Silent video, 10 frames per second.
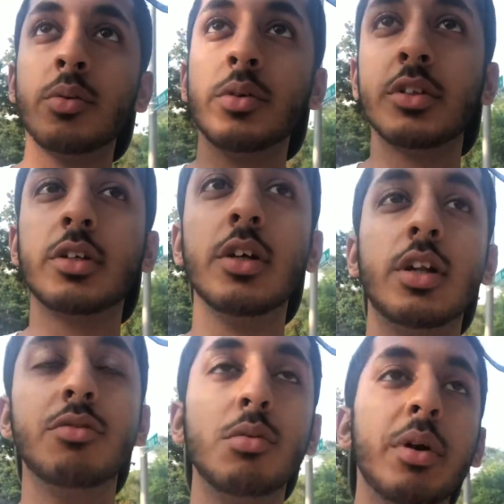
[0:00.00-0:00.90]
What's good,
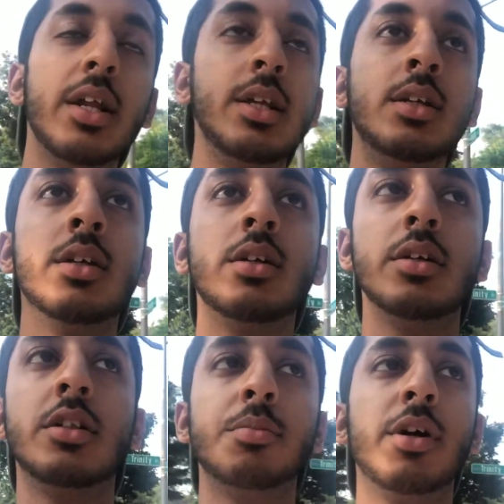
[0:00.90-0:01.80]
everybody?
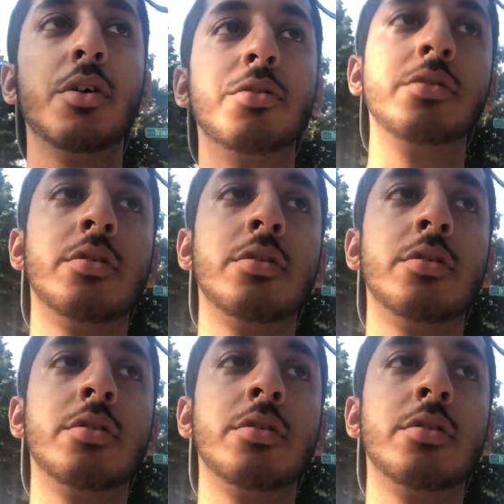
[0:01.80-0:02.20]
It's about